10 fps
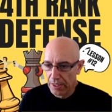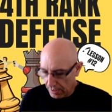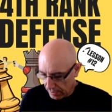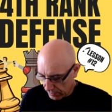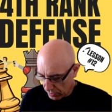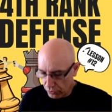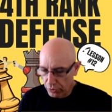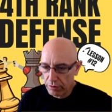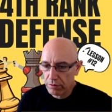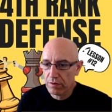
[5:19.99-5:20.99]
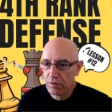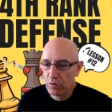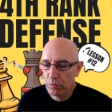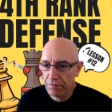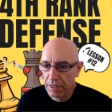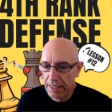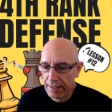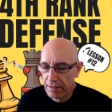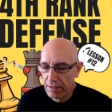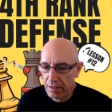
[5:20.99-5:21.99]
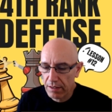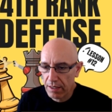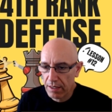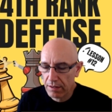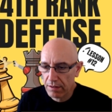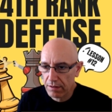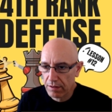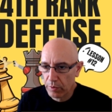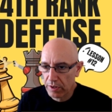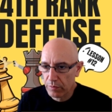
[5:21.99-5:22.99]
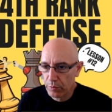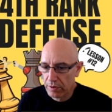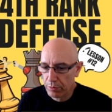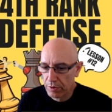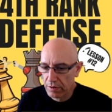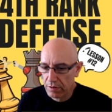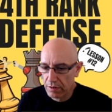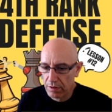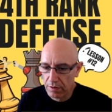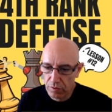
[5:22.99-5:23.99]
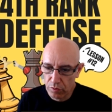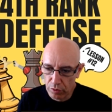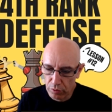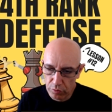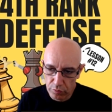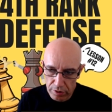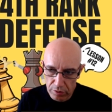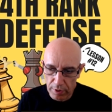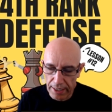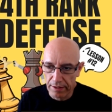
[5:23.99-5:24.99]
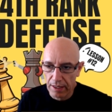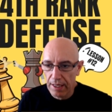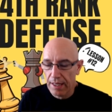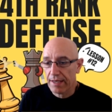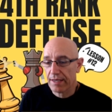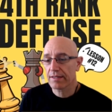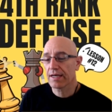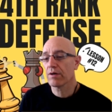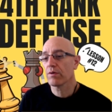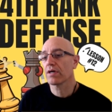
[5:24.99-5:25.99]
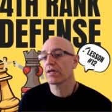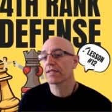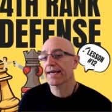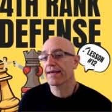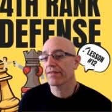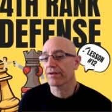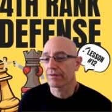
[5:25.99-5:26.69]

So the rook needs to move again, and the best possibility is to go to d1. And now another